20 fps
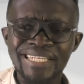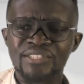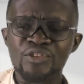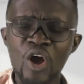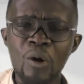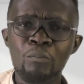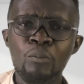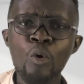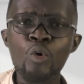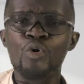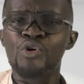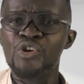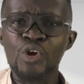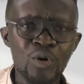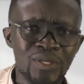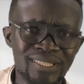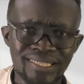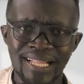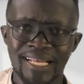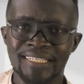makes your book
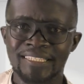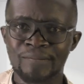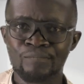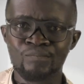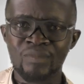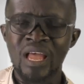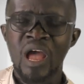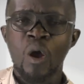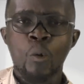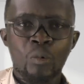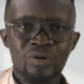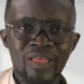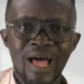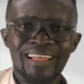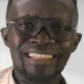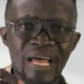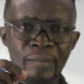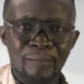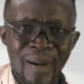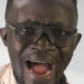useless.
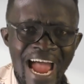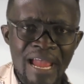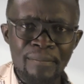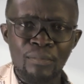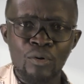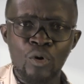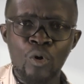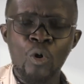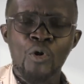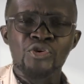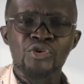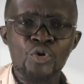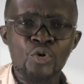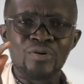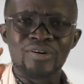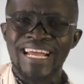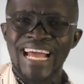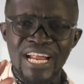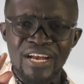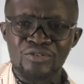Without the Bible,
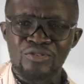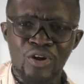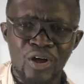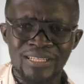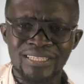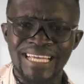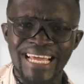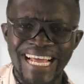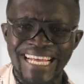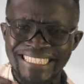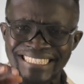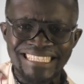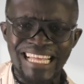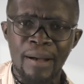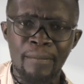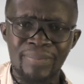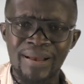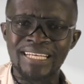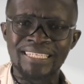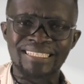you cannot
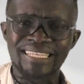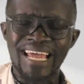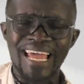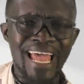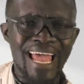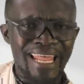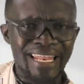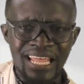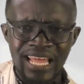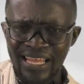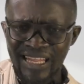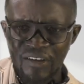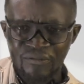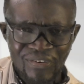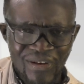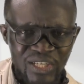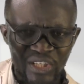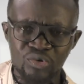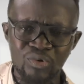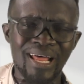establish the,
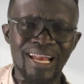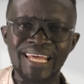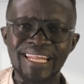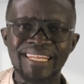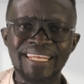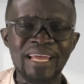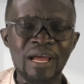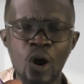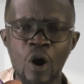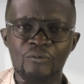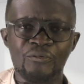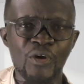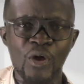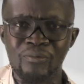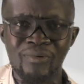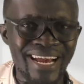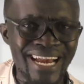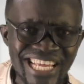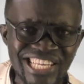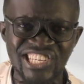the factuality of
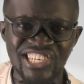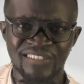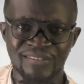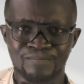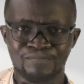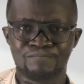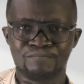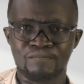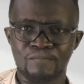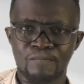your religion.